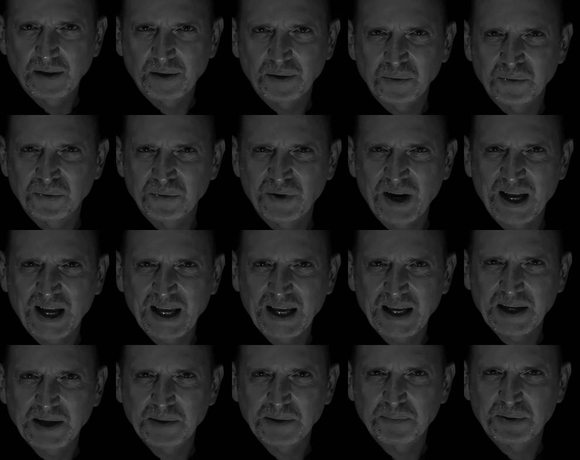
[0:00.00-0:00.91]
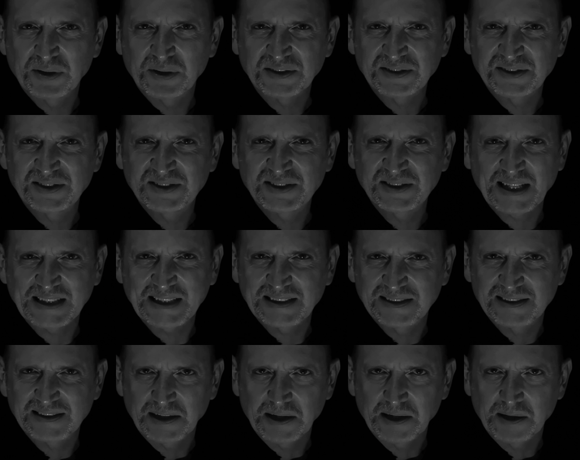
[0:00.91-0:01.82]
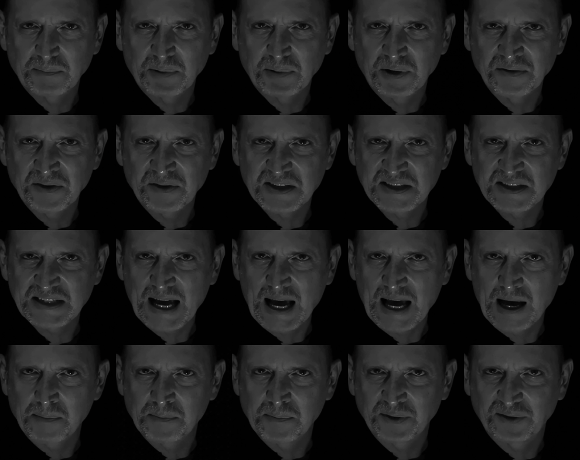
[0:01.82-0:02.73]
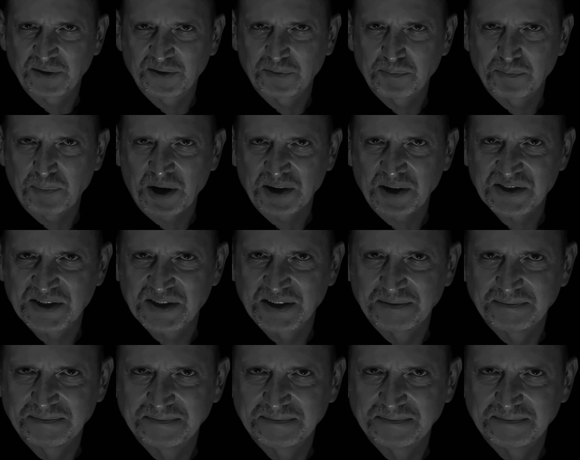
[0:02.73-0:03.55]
the ray precisely upon the damned spot.